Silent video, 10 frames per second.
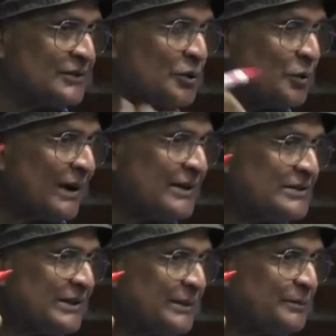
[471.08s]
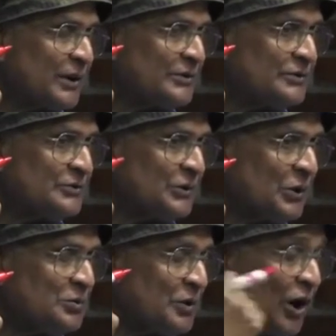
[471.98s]
So why is it important to
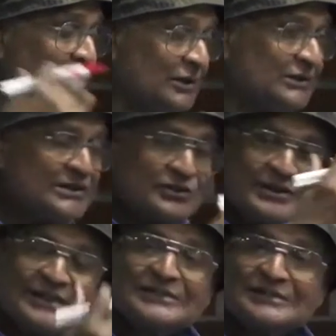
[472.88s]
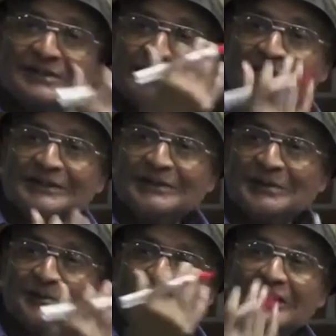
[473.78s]
know? All these things
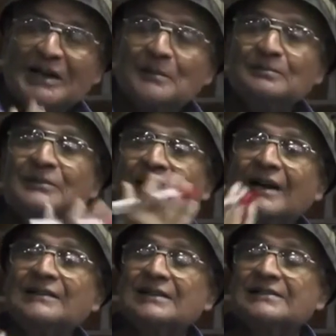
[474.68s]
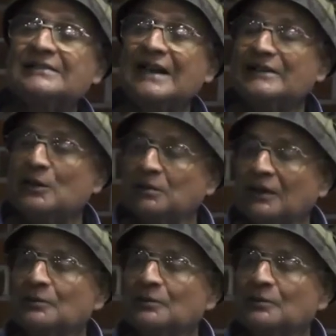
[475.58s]
become understanding.